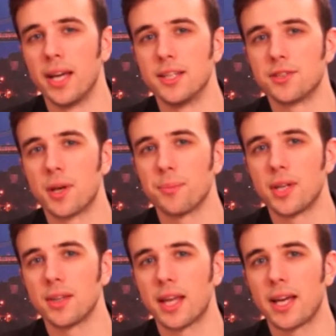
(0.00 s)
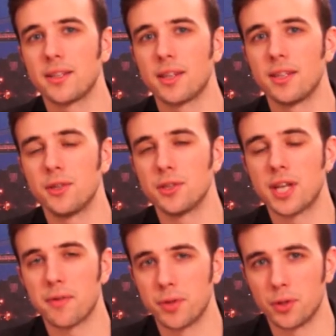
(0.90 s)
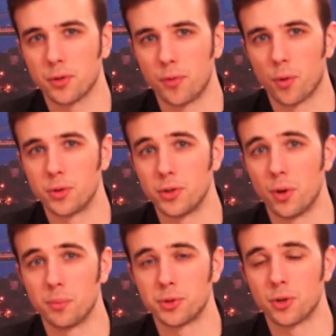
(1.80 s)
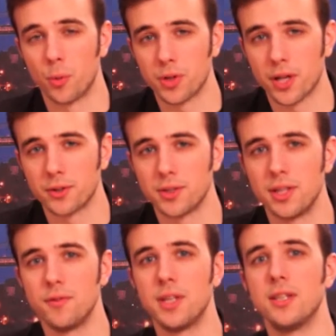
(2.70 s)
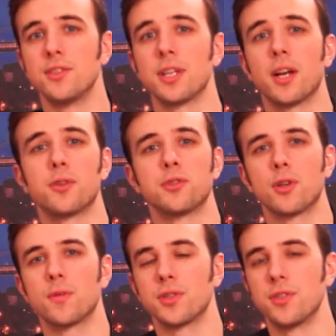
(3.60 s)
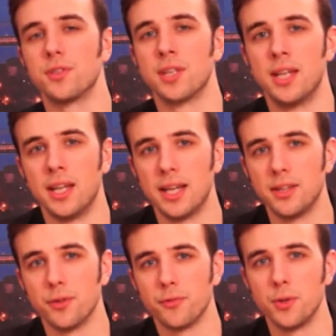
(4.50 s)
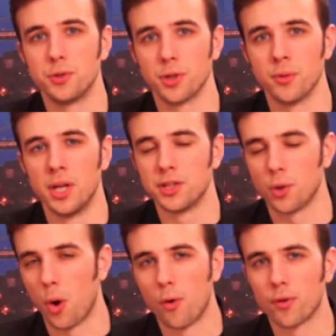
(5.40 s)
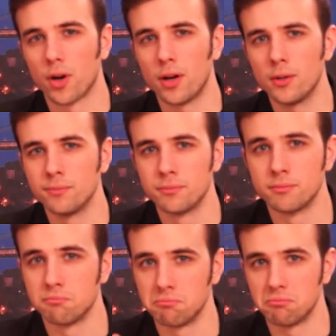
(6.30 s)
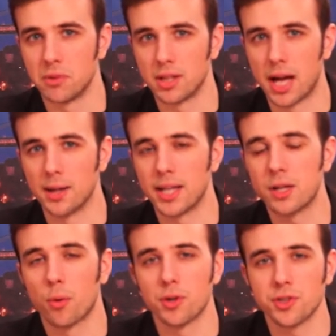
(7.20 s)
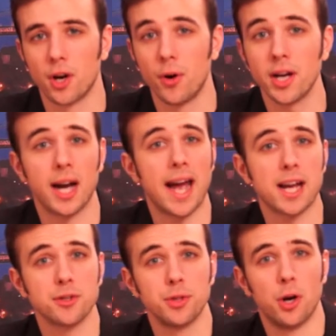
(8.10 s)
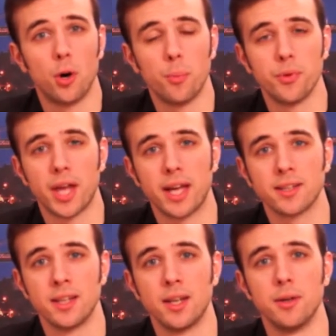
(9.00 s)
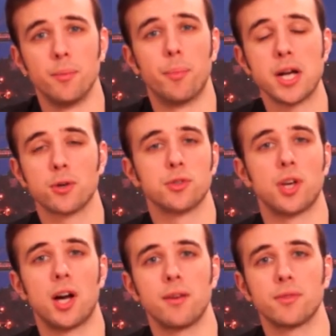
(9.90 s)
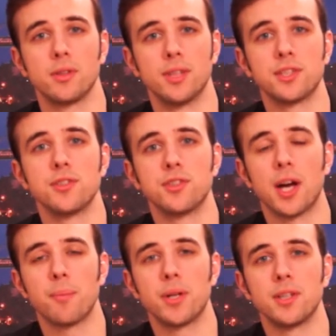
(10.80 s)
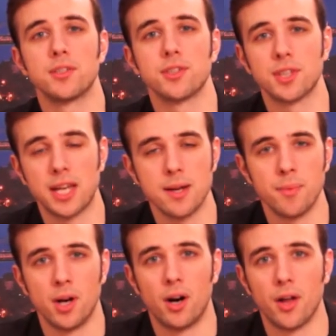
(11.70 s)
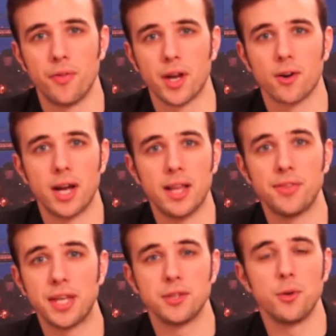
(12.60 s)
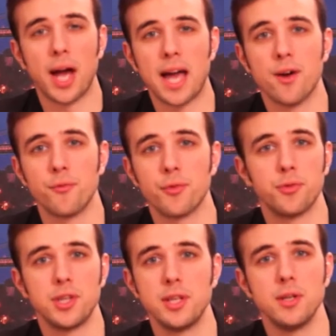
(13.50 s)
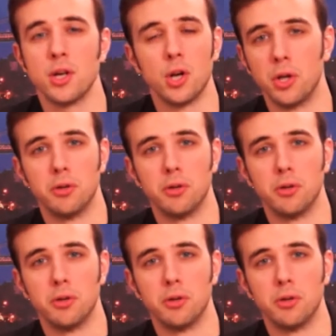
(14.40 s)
and is something that you can definitely look forward to, I'm sure, with other TVs and other services in the future. So overall, I like where it's going. I actually hope that Microsoft listens up and does the same on their end. They do have the